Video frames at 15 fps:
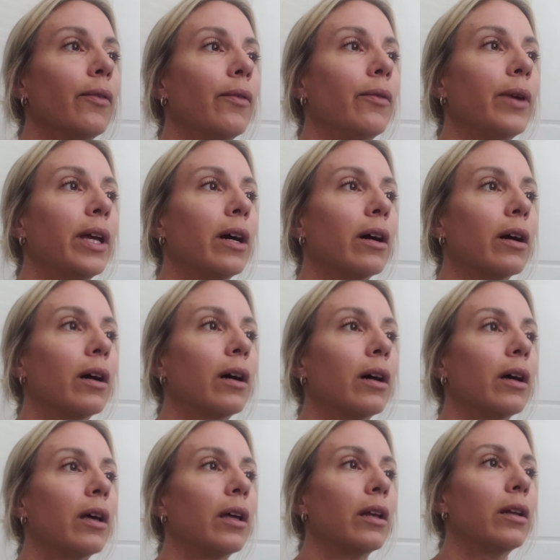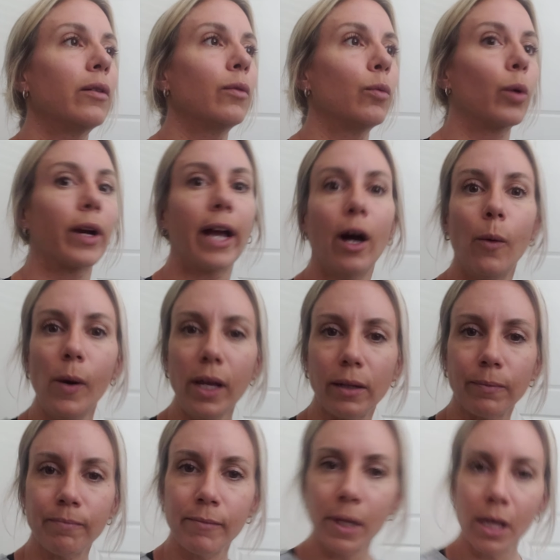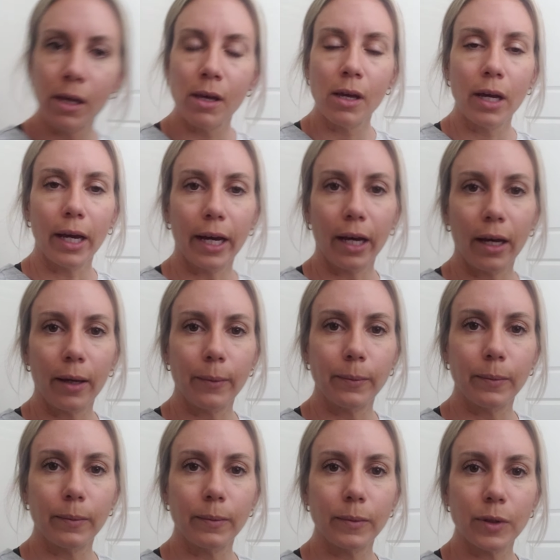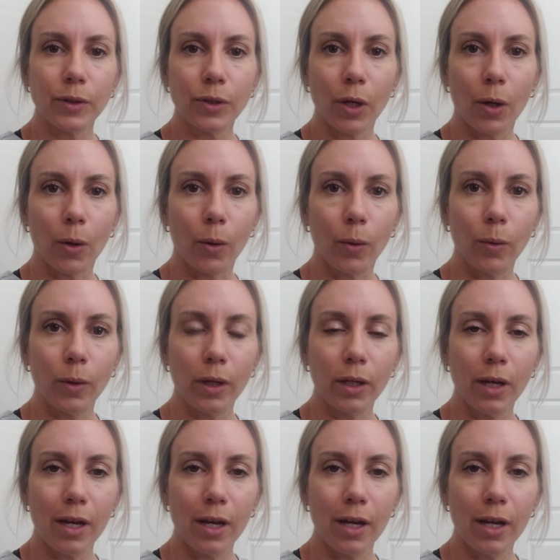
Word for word: we are on workout one. Um, so